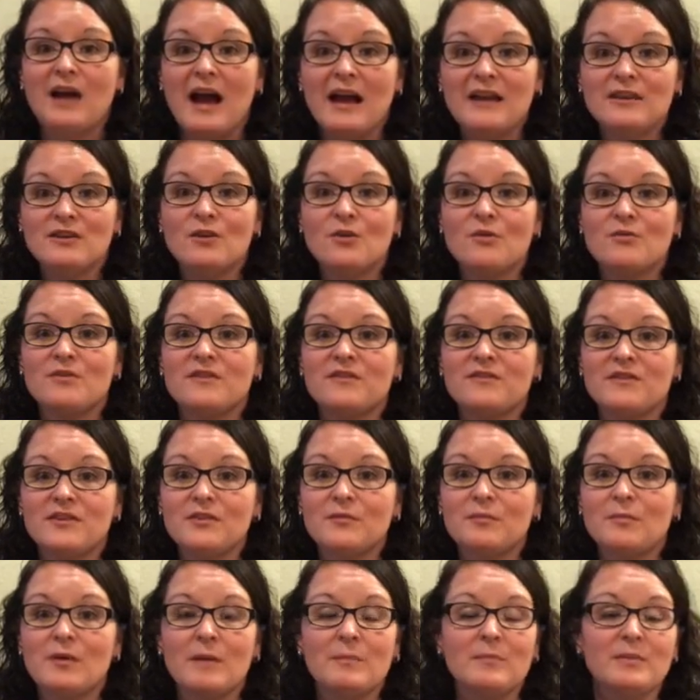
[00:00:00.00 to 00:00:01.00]
know that this
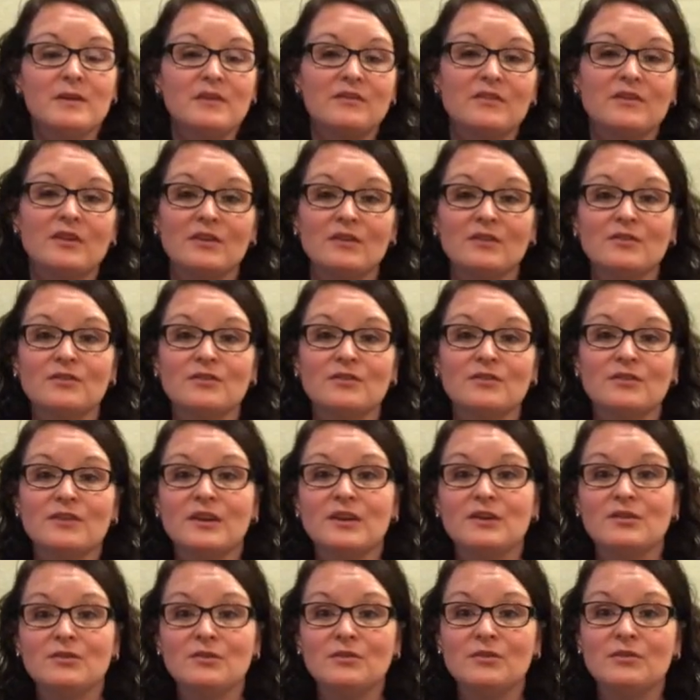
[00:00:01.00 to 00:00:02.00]
puppy is going to look
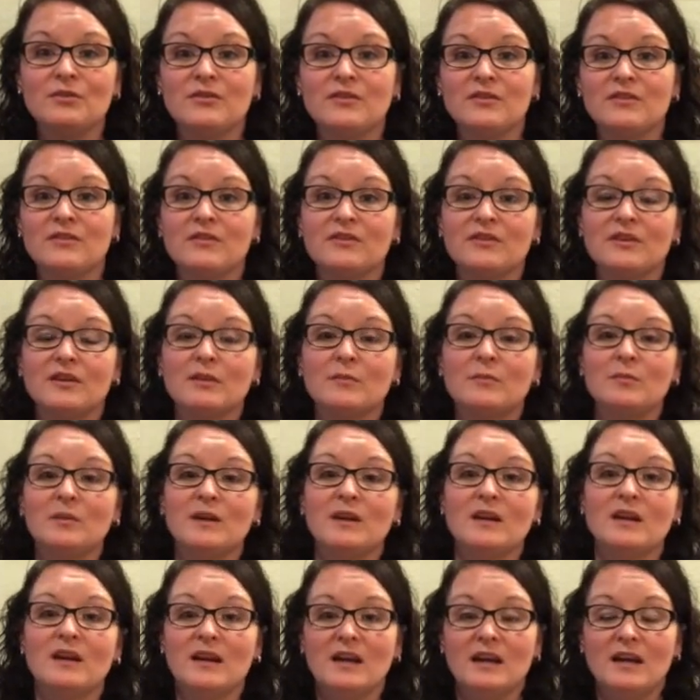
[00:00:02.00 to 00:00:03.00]
like Deuce, and it's going to
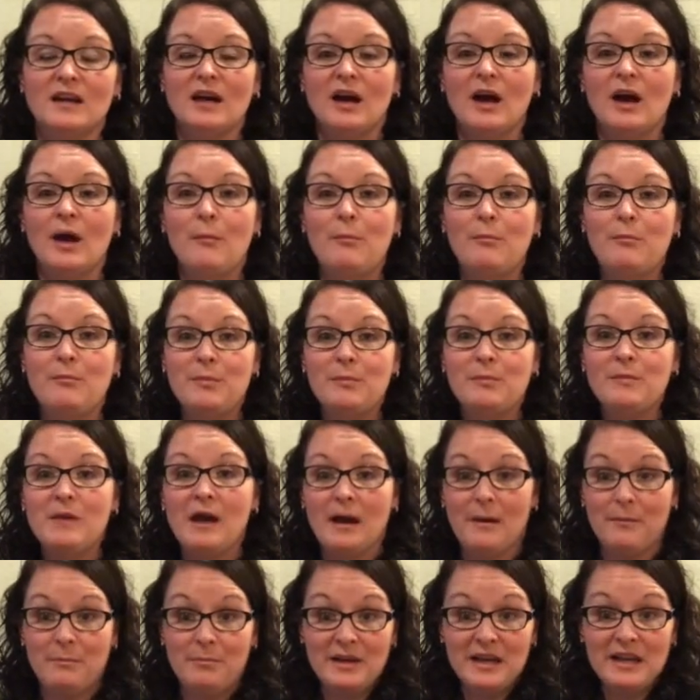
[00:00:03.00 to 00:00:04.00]
be
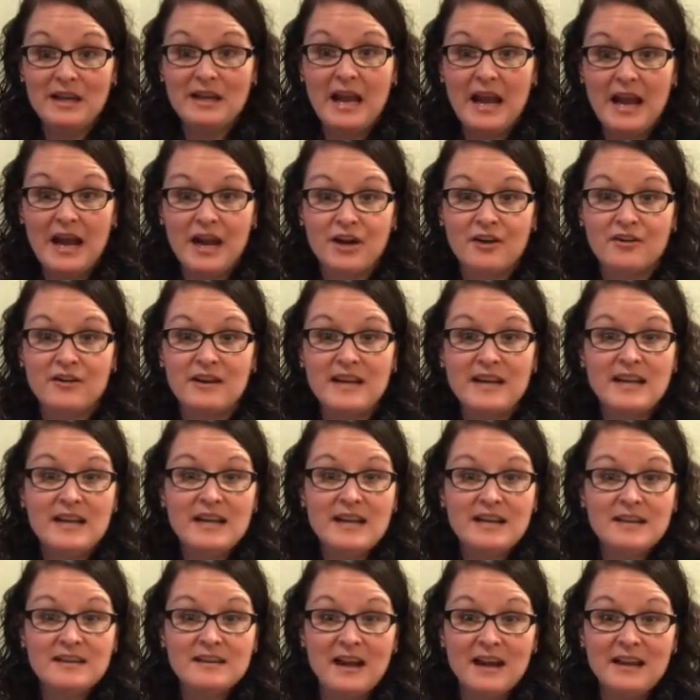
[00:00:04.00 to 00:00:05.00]
a big, hairy,
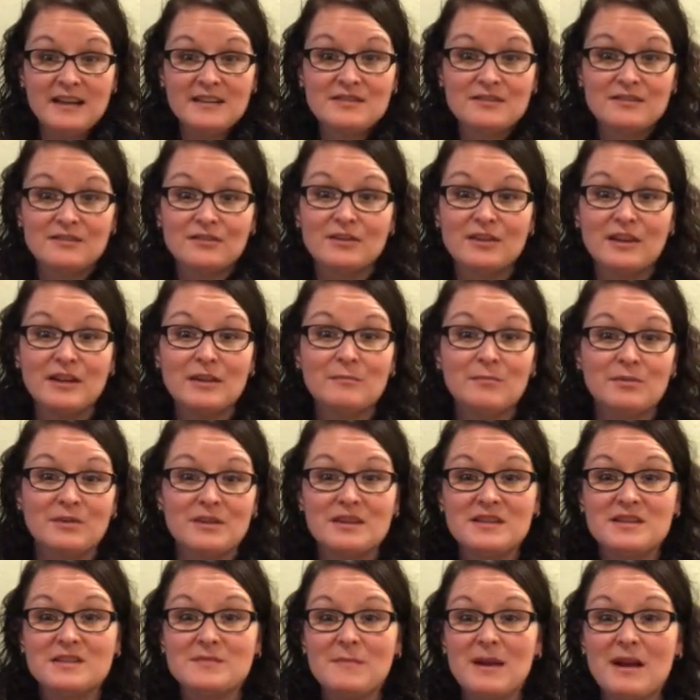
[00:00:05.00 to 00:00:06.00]
nice-looking
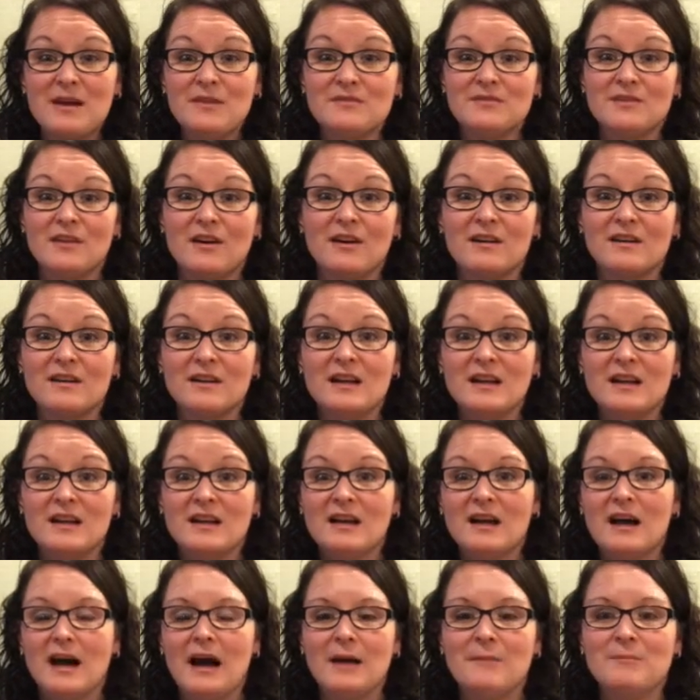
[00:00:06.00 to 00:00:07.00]
Bernese Mountain Dog.
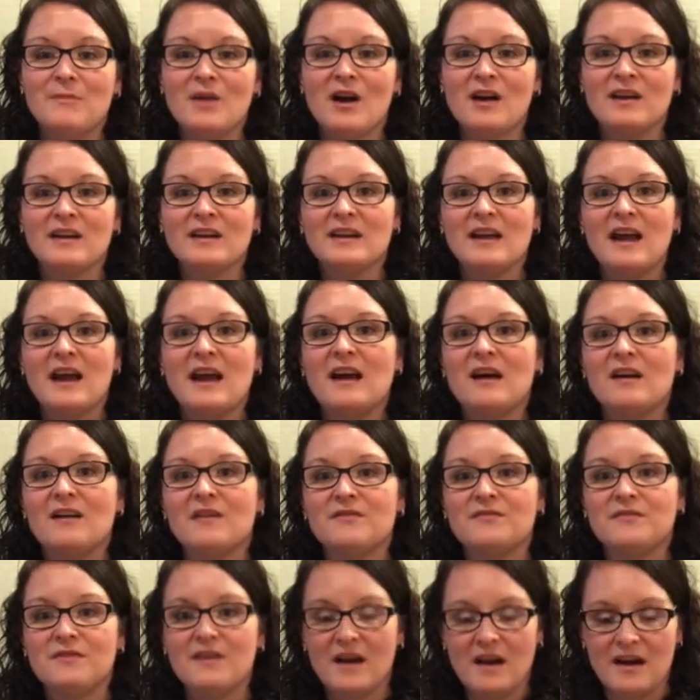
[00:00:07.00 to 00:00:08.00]
I'm not going to
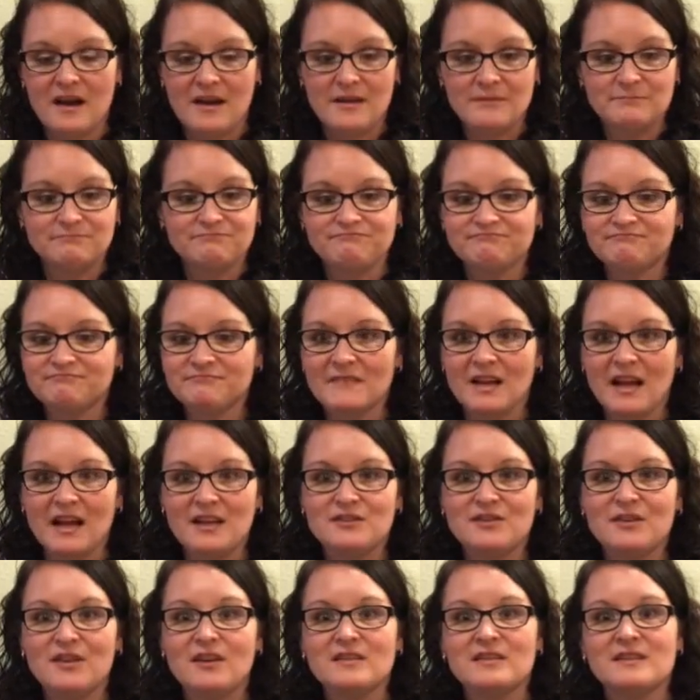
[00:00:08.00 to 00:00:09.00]
have a
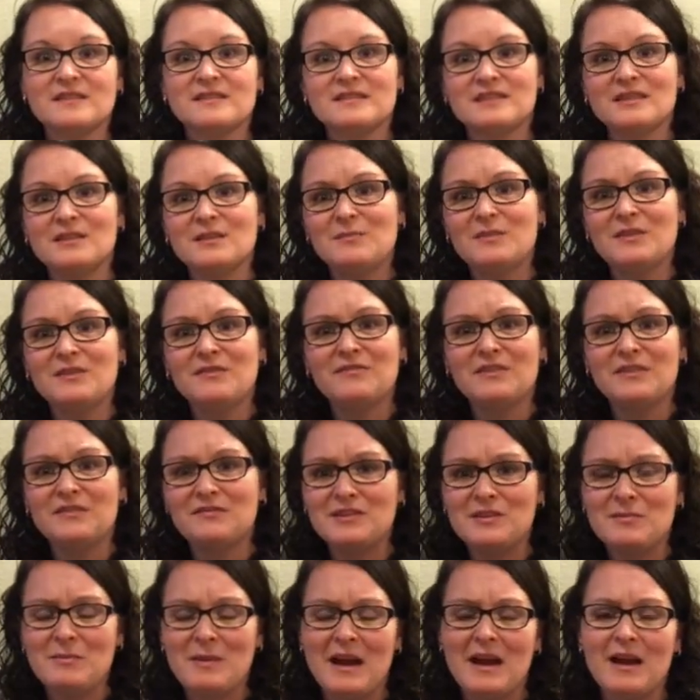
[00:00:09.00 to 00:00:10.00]
dog that's going to be
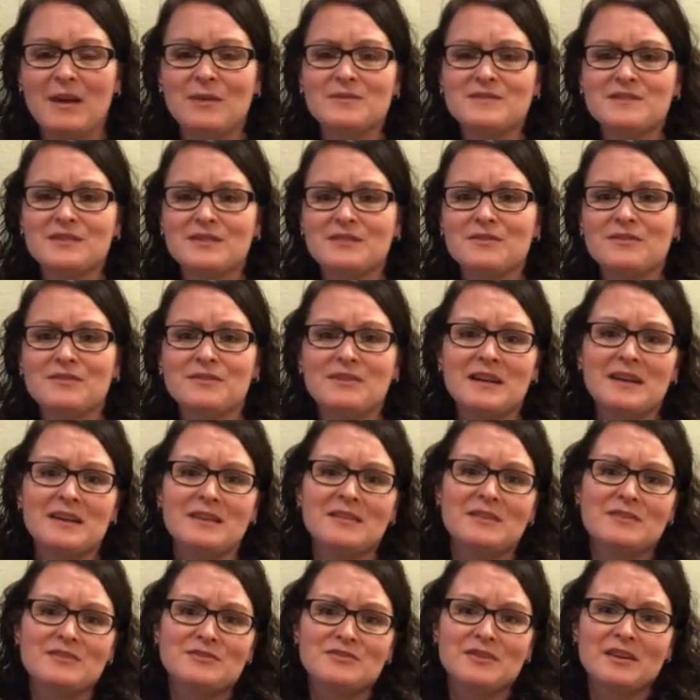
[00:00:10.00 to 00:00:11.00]
50 pounds and look like an
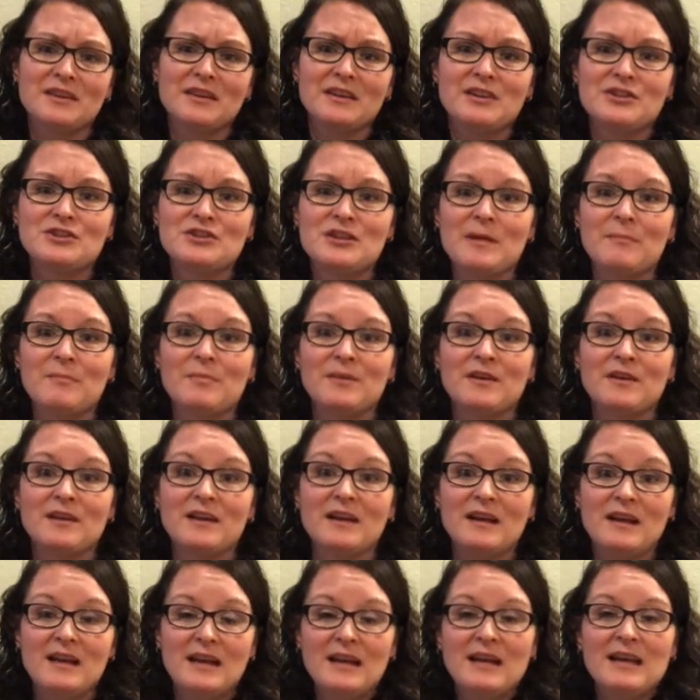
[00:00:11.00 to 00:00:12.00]
Australian Shepherd.
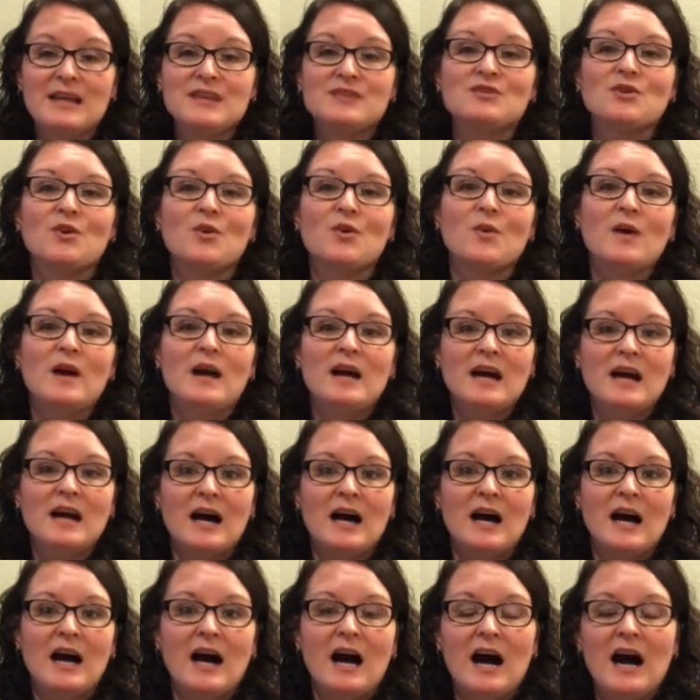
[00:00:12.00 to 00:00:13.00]
So
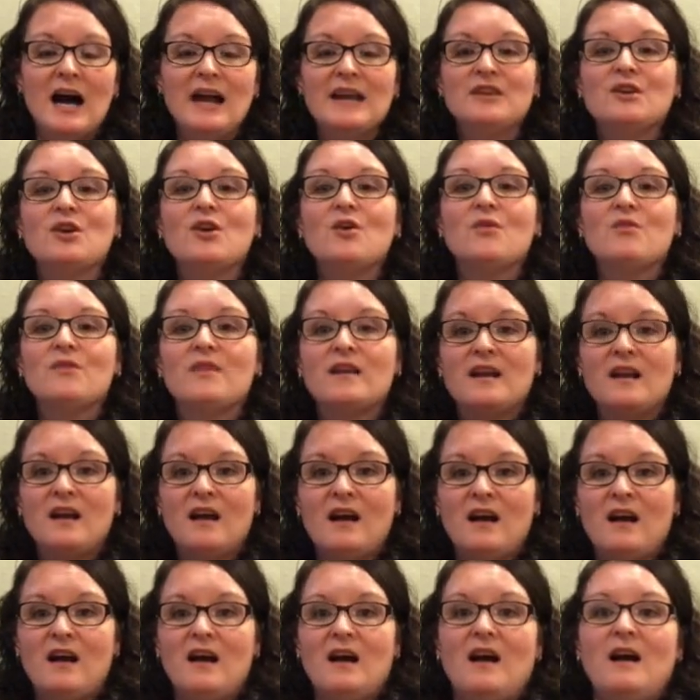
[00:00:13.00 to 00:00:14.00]
I know that
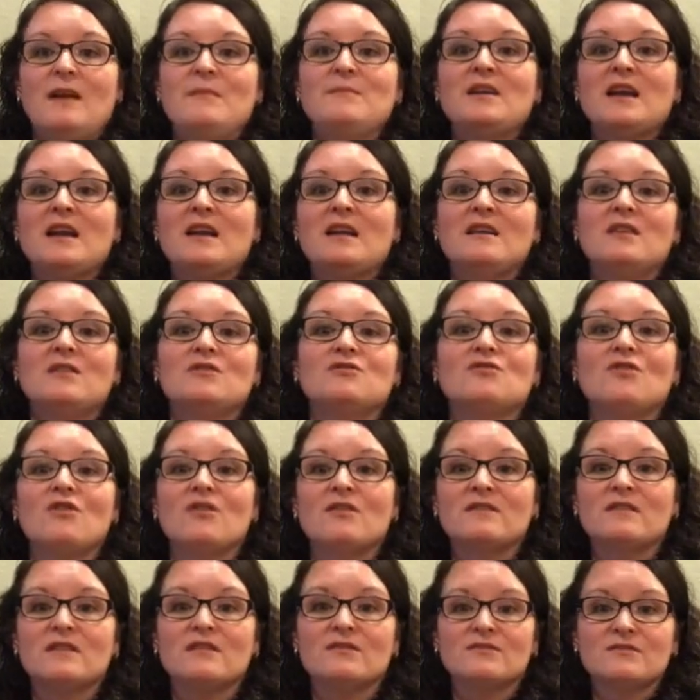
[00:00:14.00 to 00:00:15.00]
I'm getting a
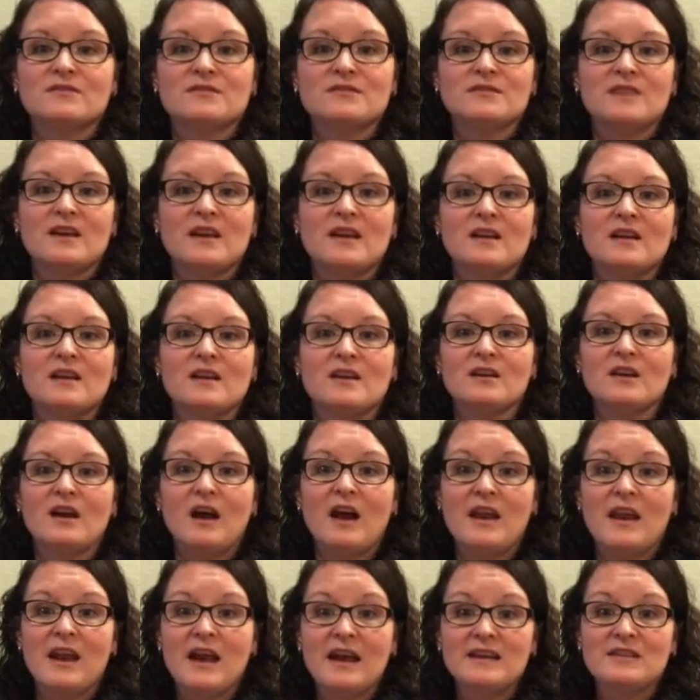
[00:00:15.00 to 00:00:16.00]
dog that looks like a
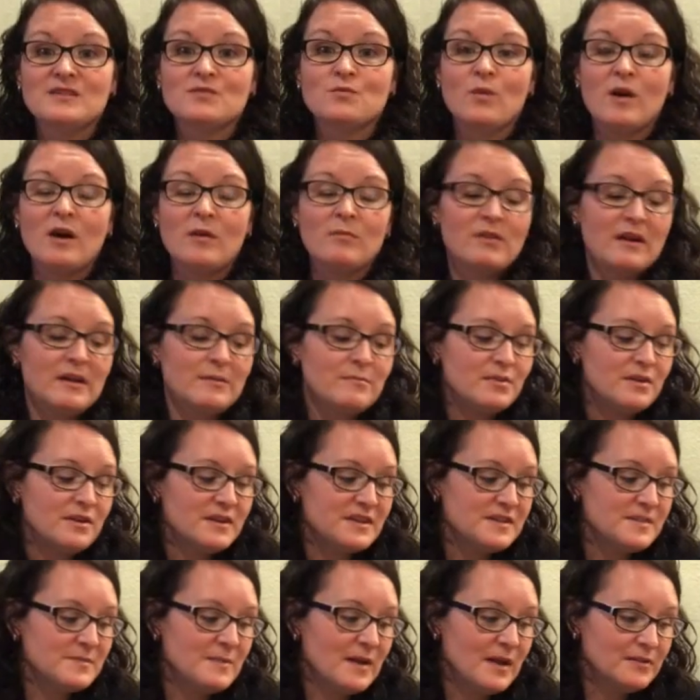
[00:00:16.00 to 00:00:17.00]
nice, well-bred
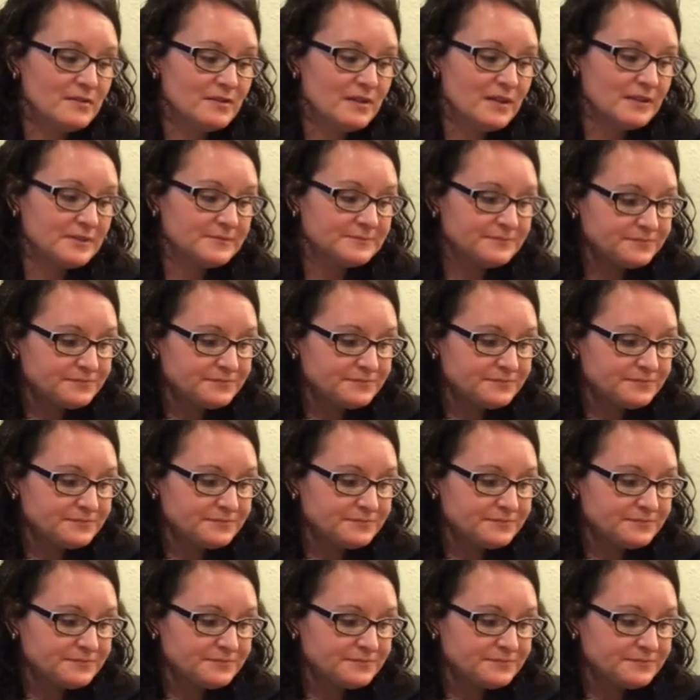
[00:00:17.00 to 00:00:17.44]
Bernese Mountain Dog.